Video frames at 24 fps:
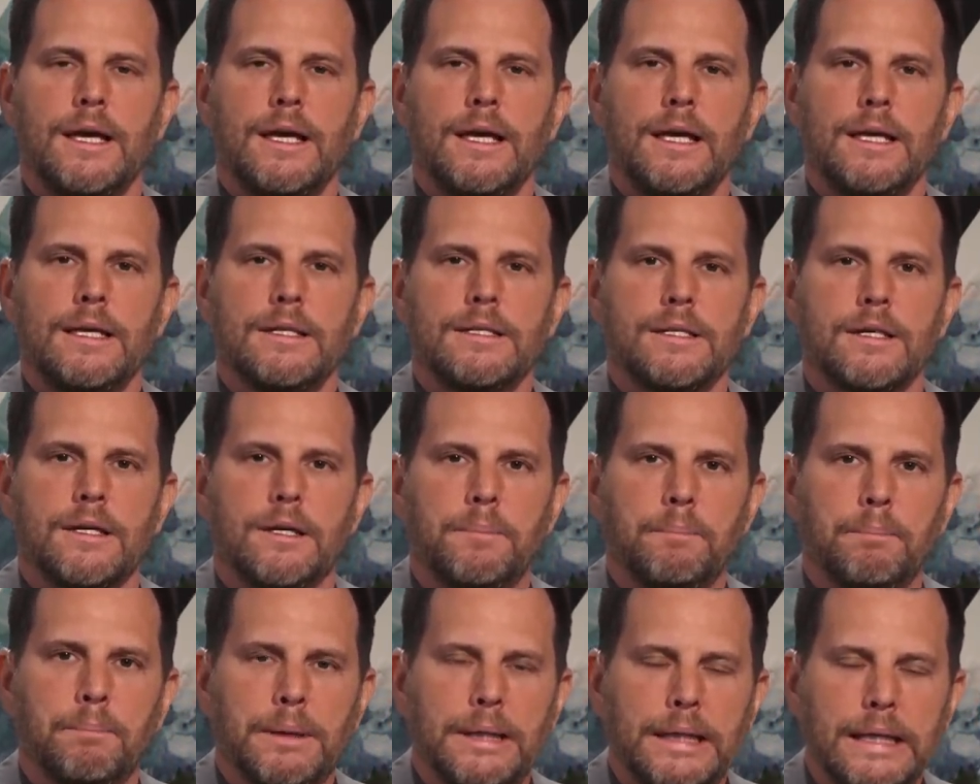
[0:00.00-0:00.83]
is
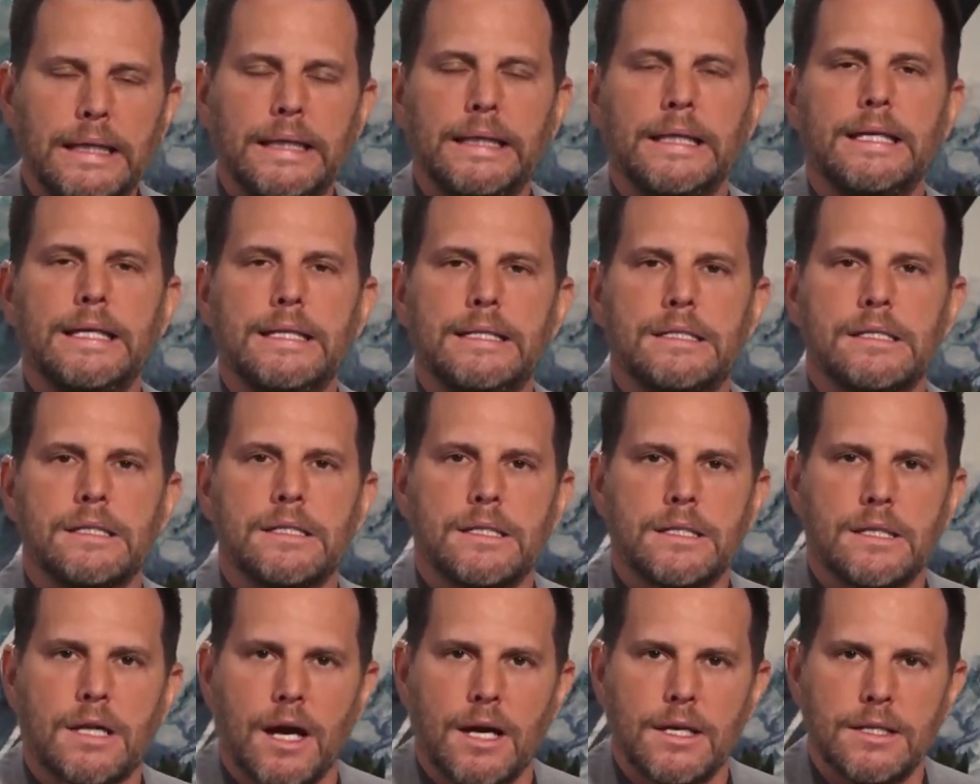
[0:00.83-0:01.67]
completely
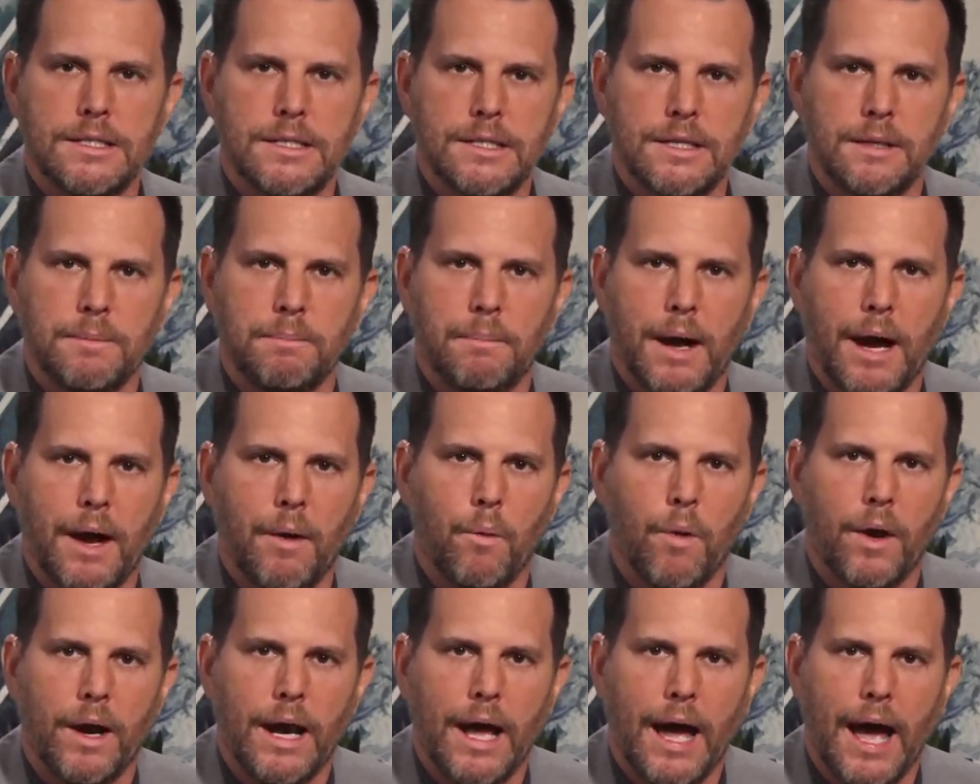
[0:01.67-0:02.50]
disgusted by
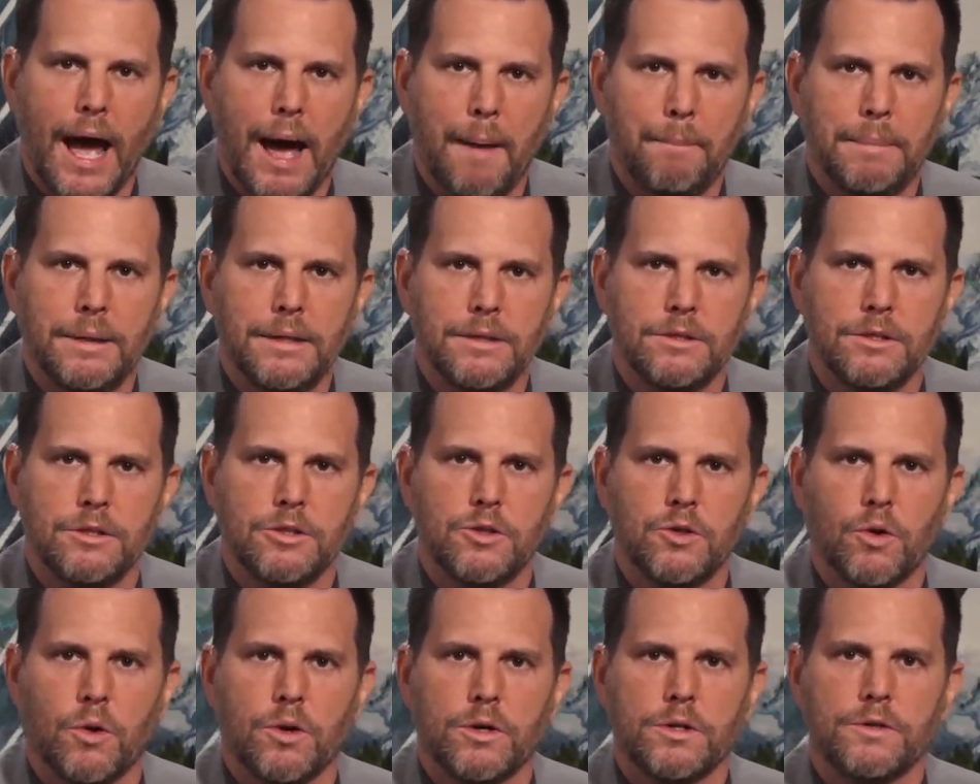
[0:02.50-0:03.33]
what happened to
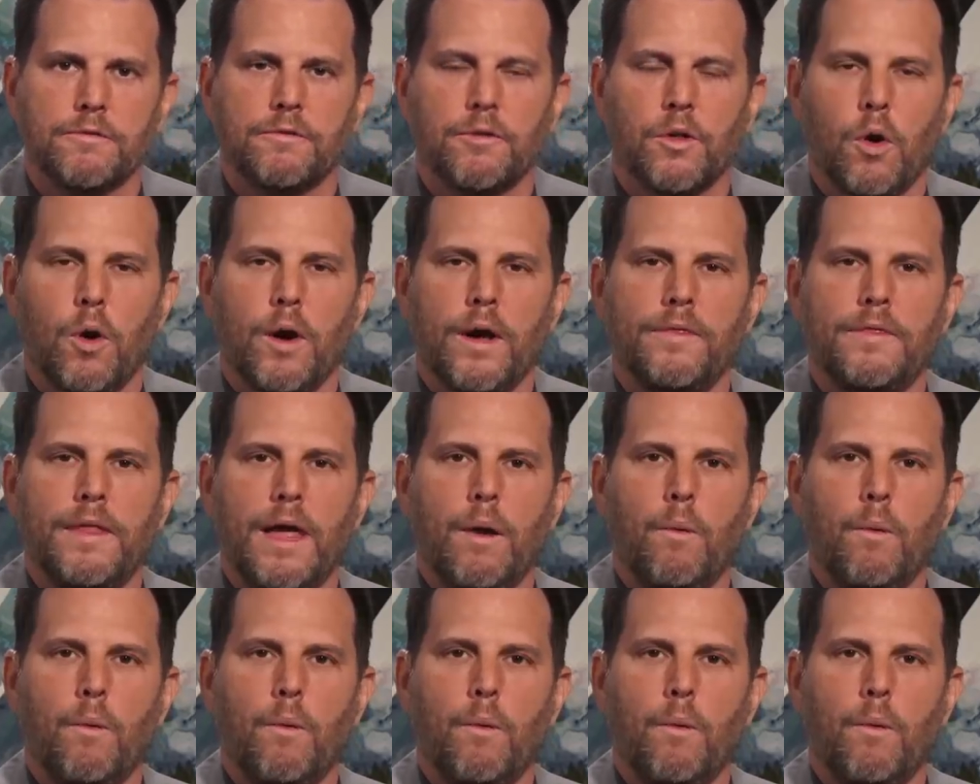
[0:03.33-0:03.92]
George Floyd.